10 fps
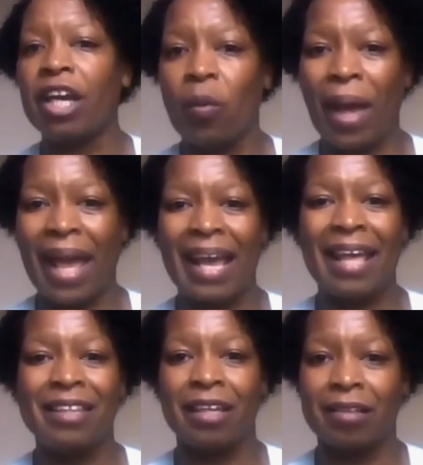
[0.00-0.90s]
away
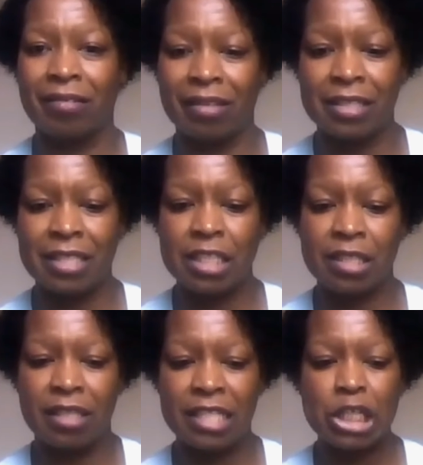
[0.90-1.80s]
and the
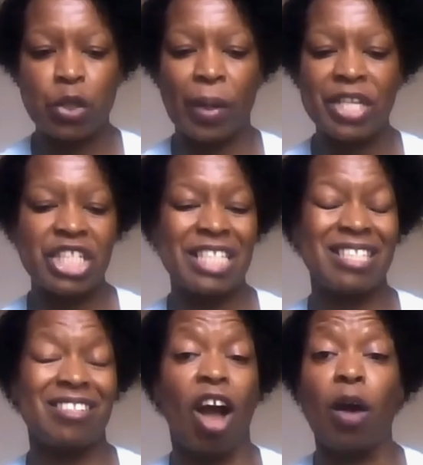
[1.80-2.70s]
situation
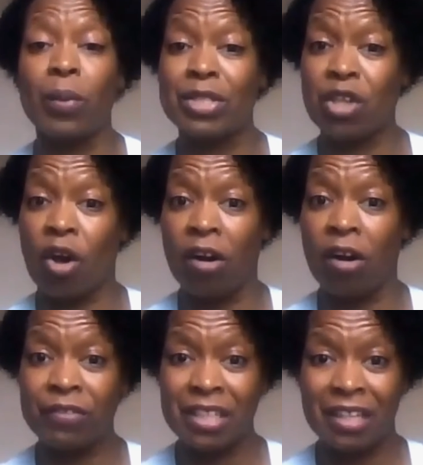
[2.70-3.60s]
is not resolved,